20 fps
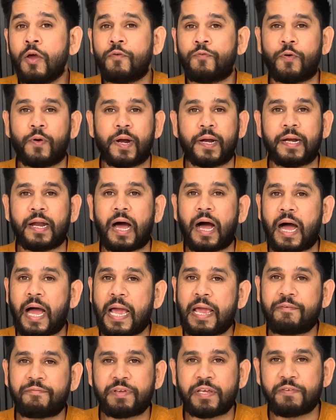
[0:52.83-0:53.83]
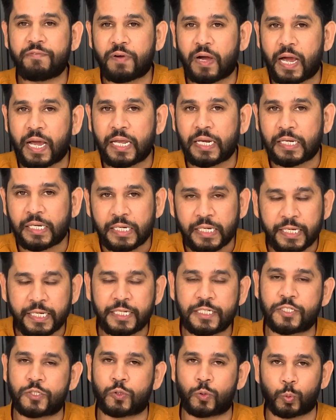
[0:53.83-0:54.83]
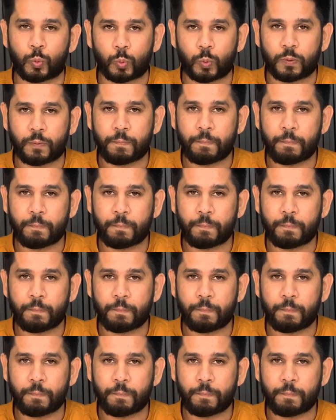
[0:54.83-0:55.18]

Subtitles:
for an IVY League school.